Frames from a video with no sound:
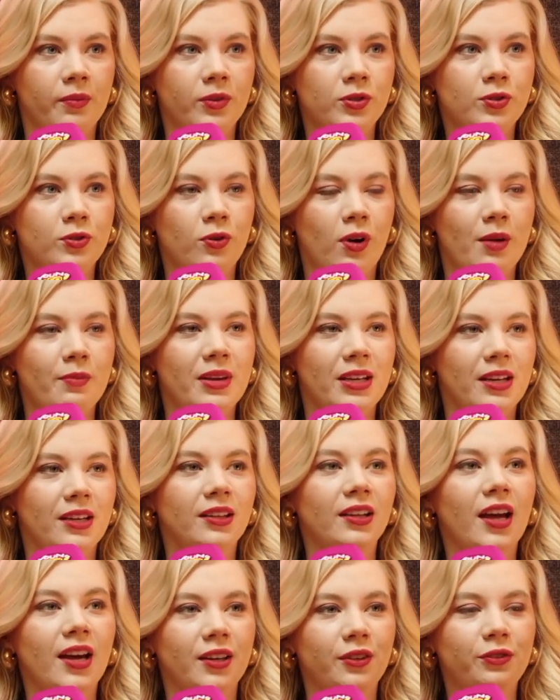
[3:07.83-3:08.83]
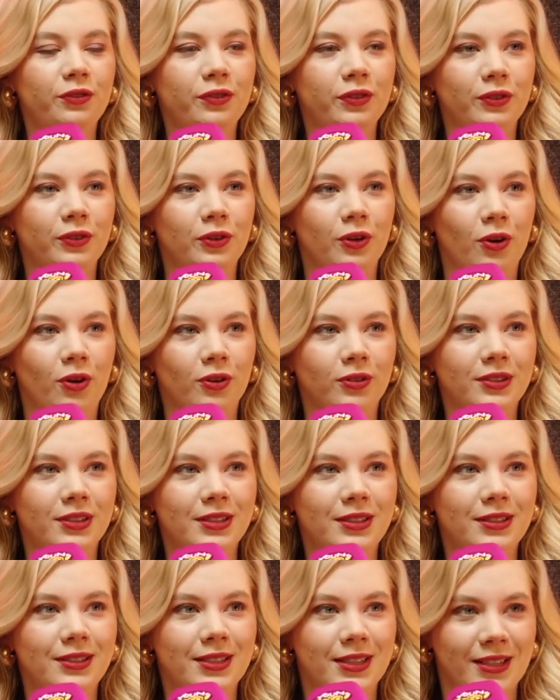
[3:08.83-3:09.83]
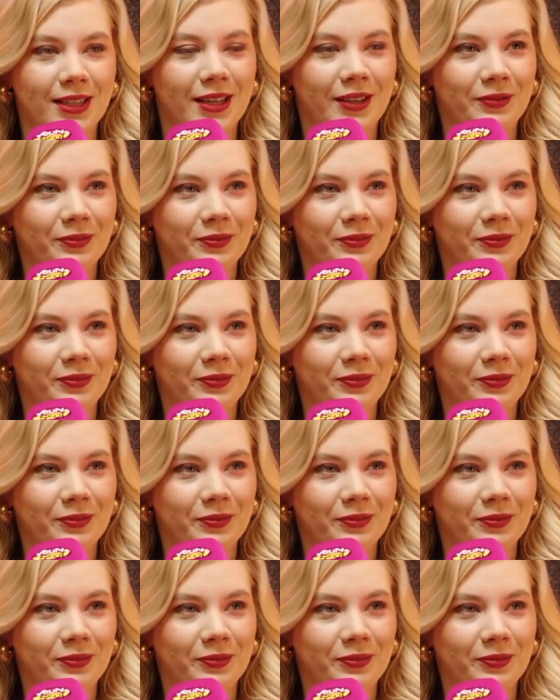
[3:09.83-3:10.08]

So, I mean, in life, not today.